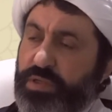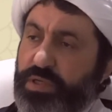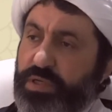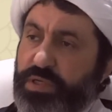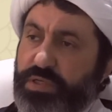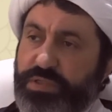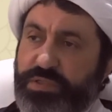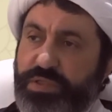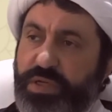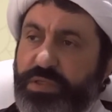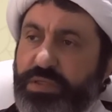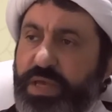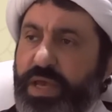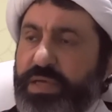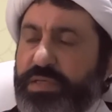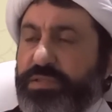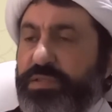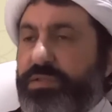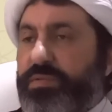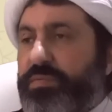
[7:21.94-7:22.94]
is not
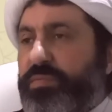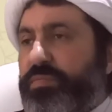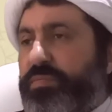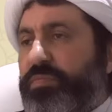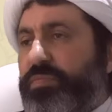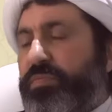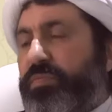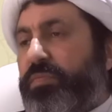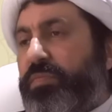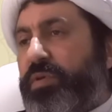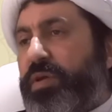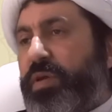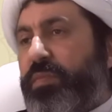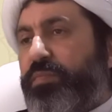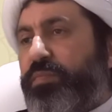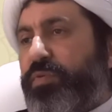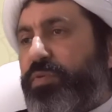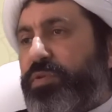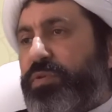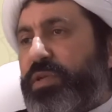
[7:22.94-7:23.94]
as
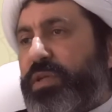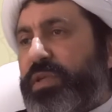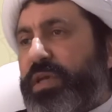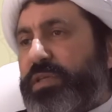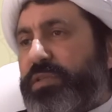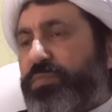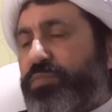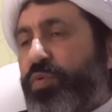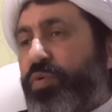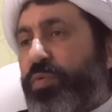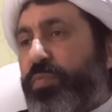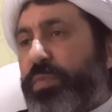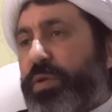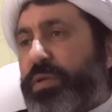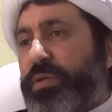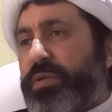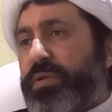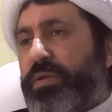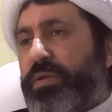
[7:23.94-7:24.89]
important as mu'min.